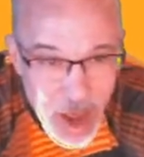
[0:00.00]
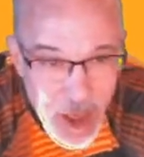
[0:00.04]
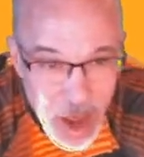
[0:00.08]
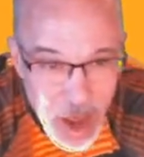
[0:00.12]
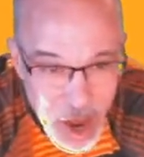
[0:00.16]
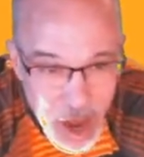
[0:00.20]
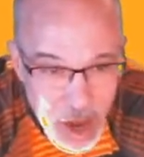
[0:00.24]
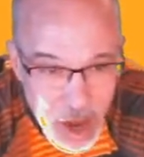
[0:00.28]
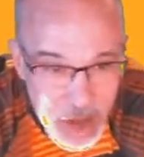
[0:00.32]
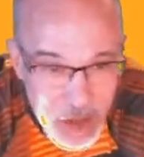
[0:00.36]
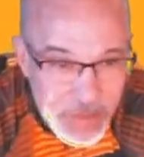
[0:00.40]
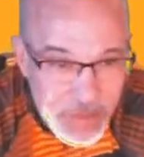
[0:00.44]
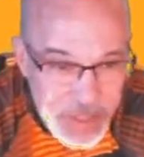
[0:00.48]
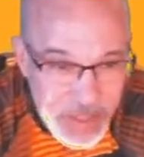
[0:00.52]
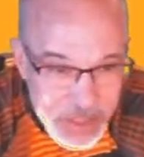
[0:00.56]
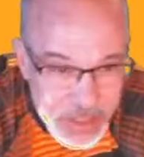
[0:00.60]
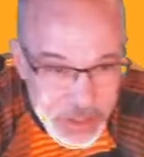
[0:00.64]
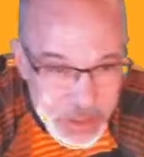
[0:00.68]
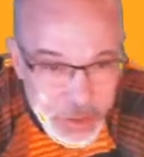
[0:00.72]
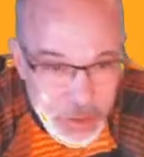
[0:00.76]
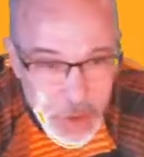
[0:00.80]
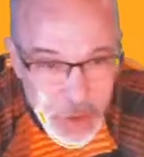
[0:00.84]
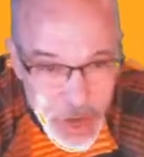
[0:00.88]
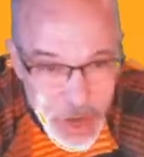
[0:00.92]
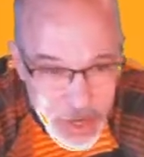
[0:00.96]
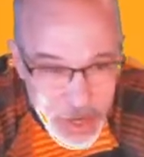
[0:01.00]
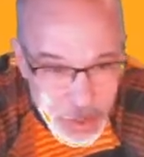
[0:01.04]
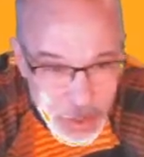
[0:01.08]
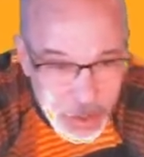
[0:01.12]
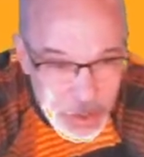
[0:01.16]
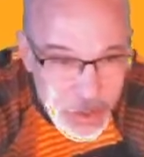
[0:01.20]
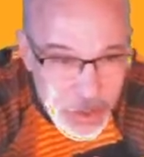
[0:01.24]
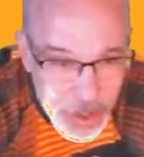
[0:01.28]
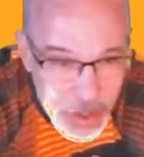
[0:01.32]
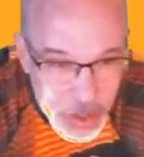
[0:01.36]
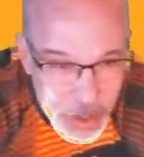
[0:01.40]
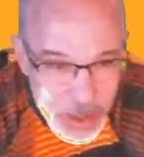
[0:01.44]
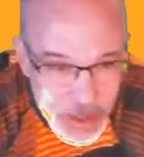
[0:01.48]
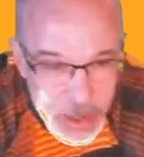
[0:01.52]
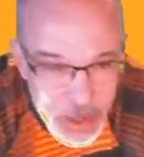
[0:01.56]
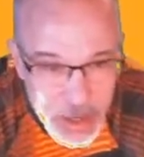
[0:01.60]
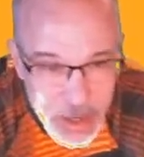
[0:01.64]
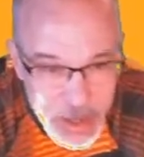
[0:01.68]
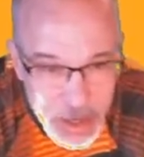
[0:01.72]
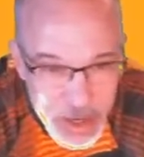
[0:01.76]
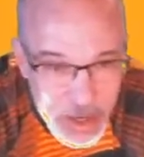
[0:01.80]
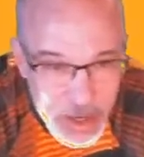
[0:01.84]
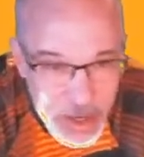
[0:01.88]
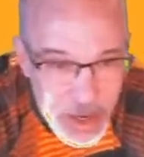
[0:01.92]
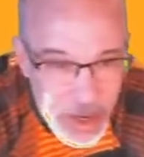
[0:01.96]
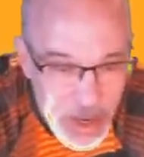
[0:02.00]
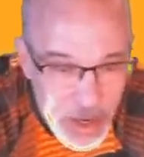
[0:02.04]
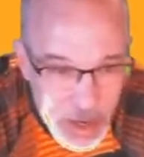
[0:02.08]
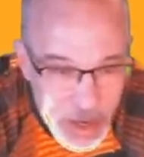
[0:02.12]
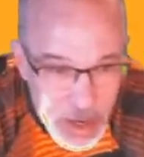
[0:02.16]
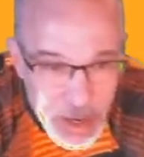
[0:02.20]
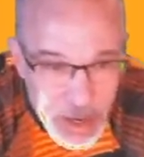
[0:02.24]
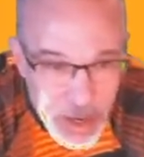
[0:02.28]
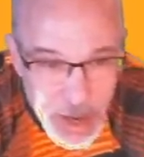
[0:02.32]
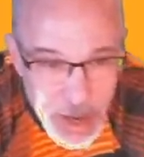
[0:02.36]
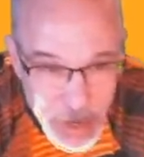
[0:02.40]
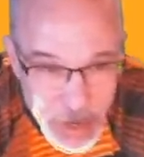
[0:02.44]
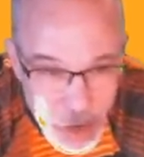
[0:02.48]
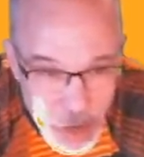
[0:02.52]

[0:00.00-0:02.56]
on this trainer and